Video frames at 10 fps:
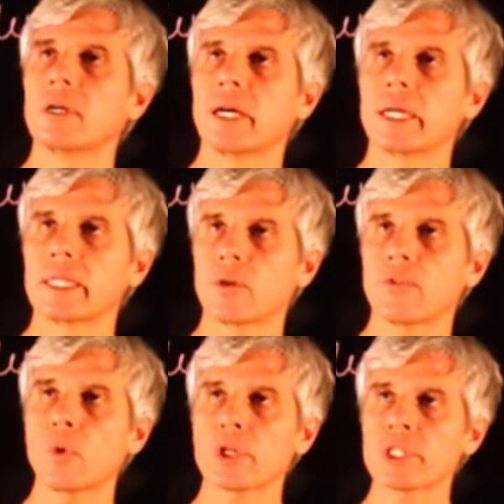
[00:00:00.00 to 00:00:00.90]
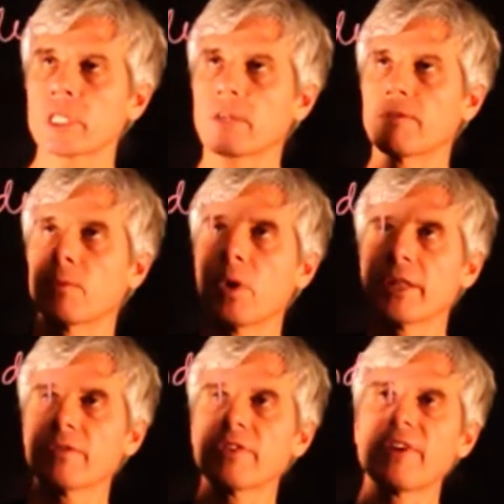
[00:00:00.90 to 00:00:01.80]
And of course, if
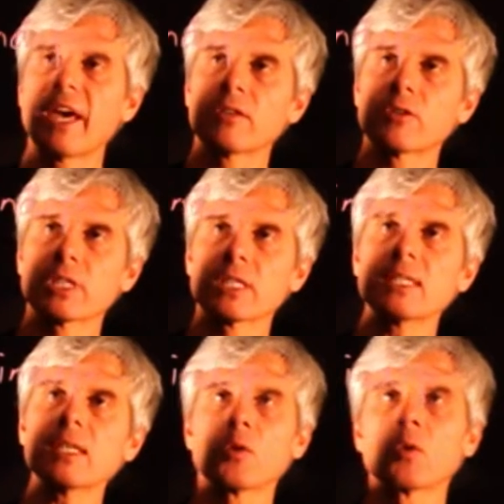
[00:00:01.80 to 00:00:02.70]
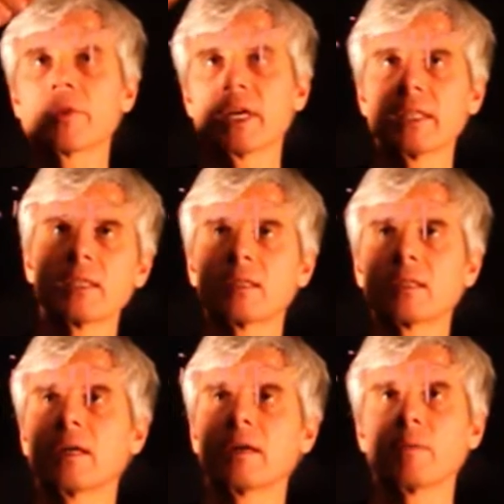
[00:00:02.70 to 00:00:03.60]
one of the vectors is 0, then
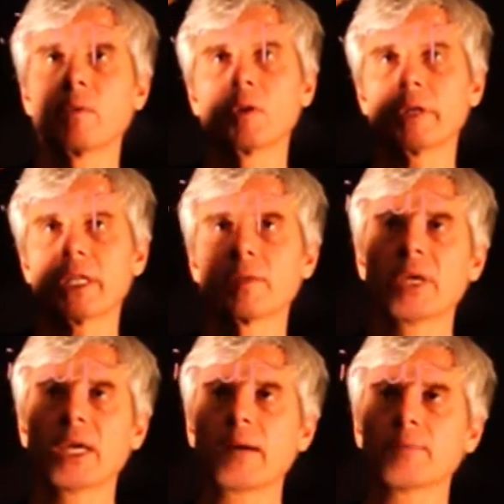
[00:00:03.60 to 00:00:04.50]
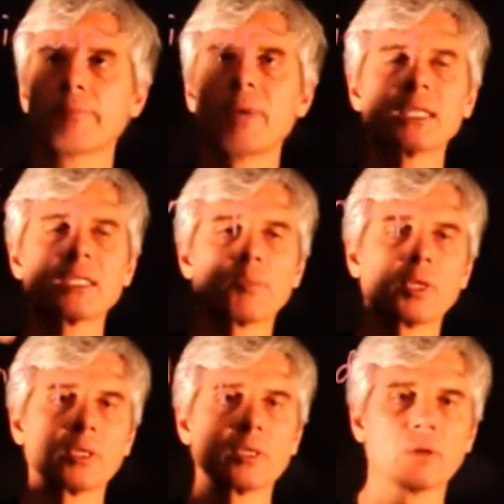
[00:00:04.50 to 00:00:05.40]
it already becomes a
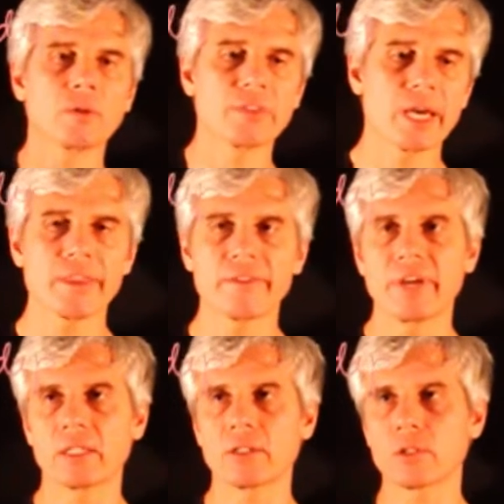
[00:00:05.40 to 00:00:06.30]
multiple of the other vector.